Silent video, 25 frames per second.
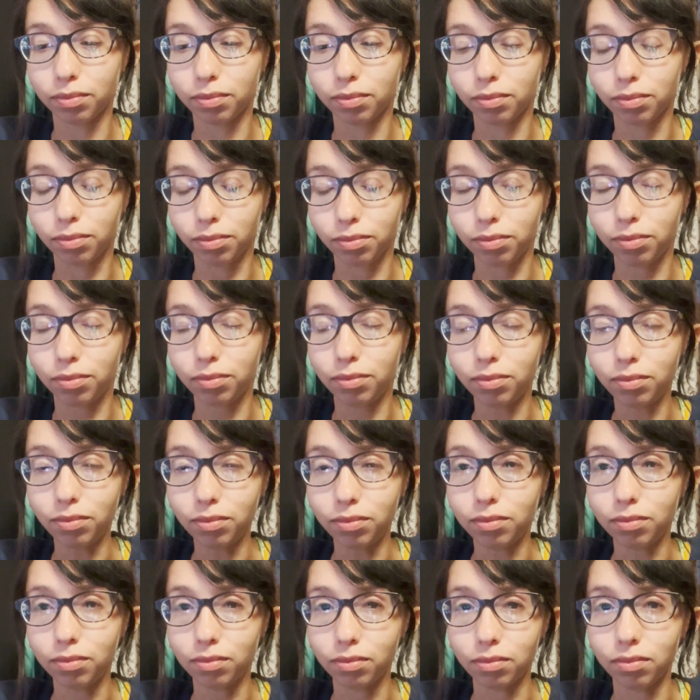
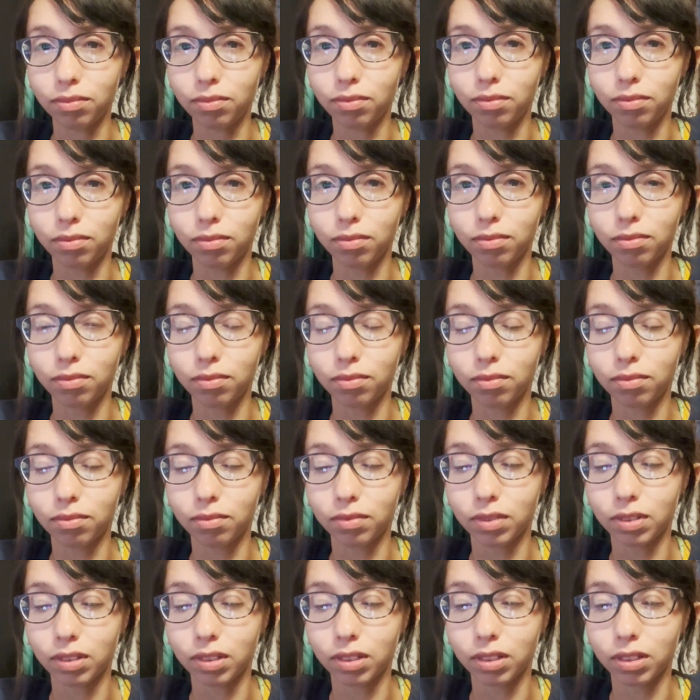
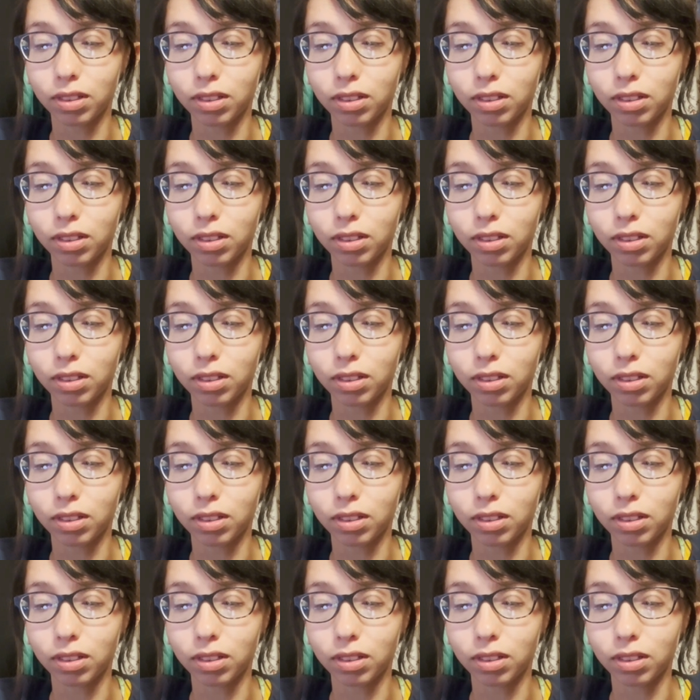Nobody speaks.